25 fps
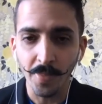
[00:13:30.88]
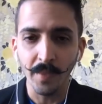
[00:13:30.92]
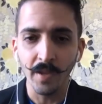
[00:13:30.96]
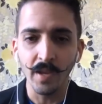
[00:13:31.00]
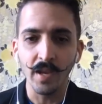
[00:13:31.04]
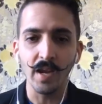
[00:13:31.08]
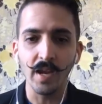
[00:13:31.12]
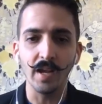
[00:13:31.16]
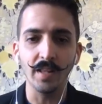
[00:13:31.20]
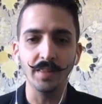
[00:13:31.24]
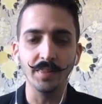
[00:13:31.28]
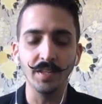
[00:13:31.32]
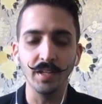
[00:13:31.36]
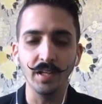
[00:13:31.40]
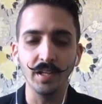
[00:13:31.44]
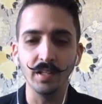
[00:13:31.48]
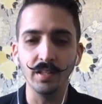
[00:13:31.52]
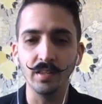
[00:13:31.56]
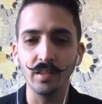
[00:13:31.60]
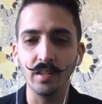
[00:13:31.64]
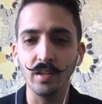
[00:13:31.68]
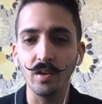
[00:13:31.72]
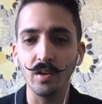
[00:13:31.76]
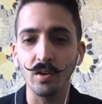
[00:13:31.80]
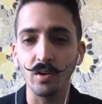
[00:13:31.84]
and
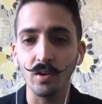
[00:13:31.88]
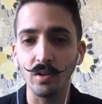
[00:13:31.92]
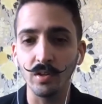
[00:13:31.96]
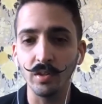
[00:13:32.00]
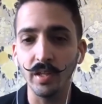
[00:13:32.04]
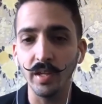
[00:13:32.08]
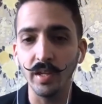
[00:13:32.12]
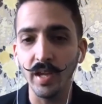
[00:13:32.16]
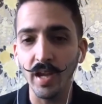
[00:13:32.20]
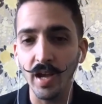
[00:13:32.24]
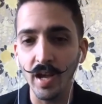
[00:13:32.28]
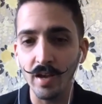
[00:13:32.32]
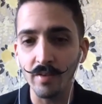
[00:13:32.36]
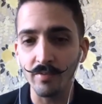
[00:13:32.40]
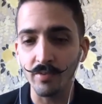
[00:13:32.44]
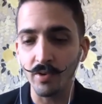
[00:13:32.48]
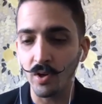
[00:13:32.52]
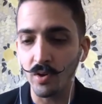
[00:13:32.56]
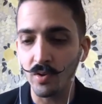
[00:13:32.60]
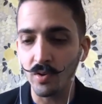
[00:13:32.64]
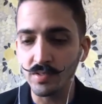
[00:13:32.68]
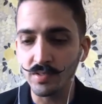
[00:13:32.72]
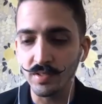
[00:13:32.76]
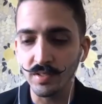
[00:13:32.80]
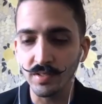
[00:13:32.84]
then they they have
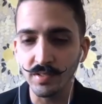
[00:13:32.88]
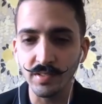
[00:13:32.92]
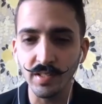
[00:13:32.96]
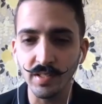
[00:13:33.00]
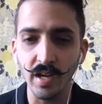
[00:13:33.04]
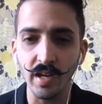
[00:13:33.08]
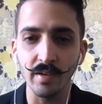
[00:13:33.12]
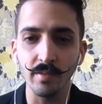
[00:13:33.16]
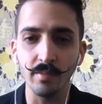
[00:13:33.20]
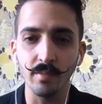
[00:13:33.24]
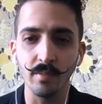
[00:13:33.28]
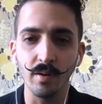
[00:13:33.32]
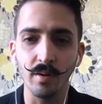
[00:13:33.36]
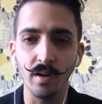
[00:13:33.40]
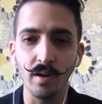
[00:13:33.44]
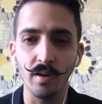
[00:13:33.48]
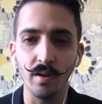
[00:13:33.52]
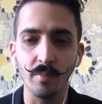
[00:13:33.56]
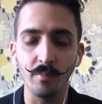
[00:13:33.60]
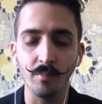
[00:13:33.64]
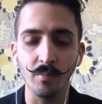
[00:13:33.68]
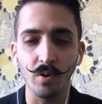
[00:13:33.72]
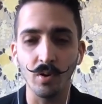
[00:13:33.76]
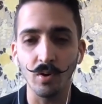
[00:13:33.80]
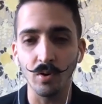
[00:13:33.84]
currencies that
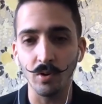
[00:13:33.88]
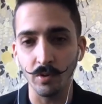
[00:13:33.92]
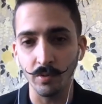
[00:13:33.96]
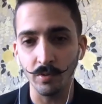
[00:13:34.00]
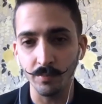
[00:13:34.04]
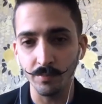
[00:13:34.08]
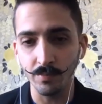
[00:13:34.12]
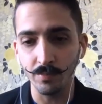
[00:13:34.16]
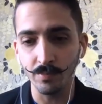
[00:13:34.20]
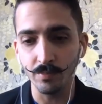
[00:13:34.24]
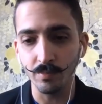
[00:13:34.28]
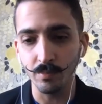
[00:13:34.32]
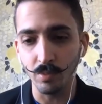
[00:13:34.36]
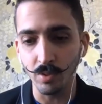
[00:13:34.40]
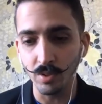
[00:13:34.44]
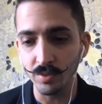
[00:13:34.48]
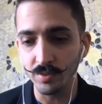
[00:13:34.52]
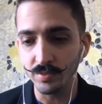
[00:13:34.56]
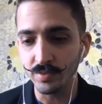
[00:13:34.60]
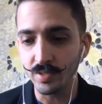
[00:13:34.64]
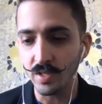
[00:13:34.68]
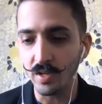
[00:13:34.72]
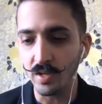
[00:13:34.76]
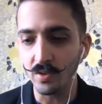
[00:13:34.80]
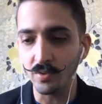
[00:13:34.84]
um, are
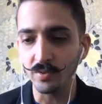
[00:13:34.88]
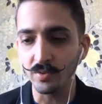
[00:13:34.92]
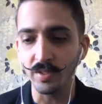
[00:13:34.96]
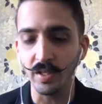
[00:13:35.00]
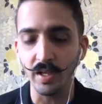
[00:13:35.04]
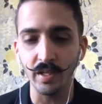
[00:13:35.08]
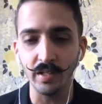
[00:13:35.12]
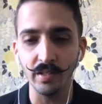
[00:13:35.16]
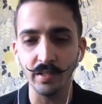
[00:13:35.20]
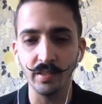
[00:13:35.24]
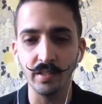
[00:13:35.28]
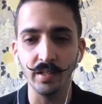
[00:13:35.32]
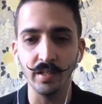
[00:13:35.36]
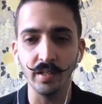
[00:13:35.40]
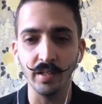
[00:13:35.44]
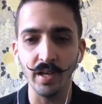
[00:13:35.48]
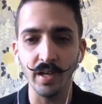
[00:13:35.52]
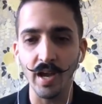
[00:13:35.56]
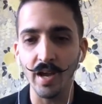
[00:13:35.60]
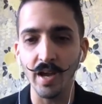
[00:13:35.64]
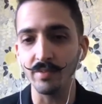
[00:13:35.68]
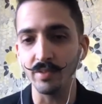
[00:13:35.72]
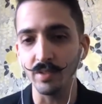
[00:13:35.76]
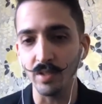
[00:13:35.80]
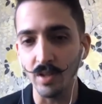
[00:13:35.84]
volatile, that they
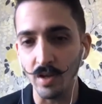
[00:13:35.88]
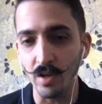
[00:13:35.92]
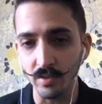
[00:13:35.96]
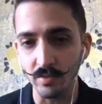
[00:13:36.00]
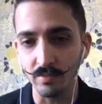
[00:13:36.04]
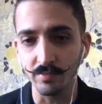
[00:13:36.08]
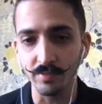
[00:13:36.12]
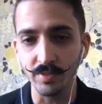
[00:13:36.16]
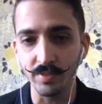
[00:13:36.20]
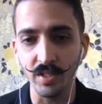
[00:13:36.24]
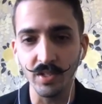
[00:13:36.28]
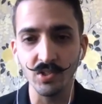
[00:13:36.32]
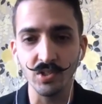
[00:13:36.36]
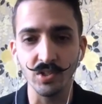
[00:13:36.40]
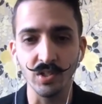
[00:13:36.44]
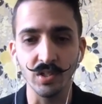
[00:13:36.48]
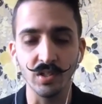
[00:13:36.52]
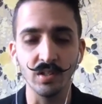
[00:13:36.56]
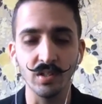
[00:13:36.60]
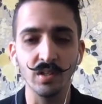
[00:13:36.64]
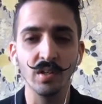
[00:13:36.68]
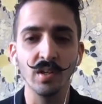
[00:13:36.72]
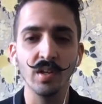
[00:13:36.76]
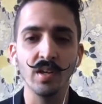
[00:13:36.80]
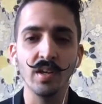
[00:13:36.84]
have a lot of
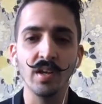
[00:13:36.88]
inflation,